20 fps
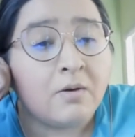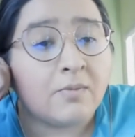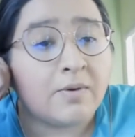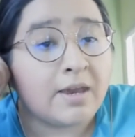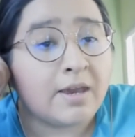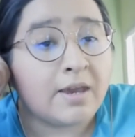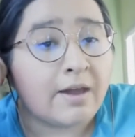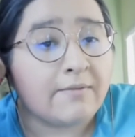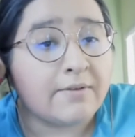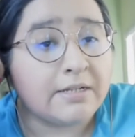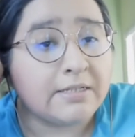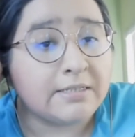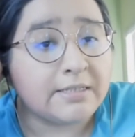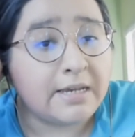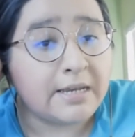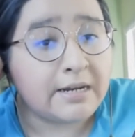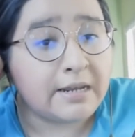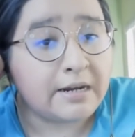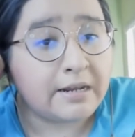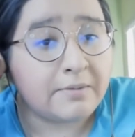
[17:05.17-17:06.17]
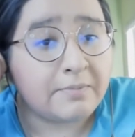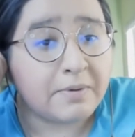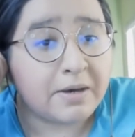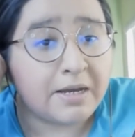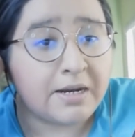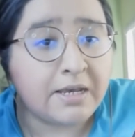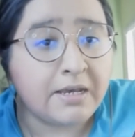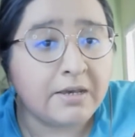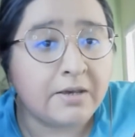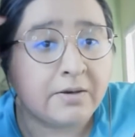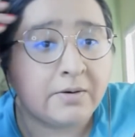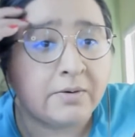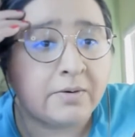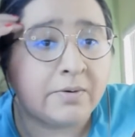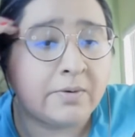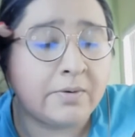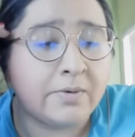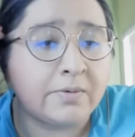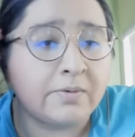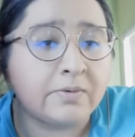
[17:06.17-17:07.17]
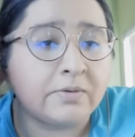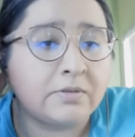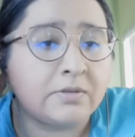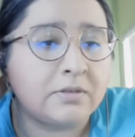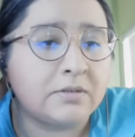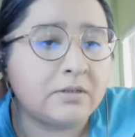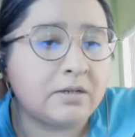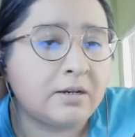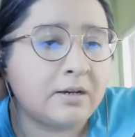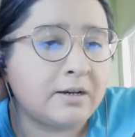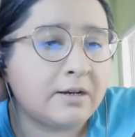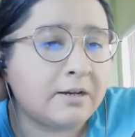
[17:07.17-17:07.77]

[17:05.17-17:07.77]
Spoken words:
We haven't seen anybody who's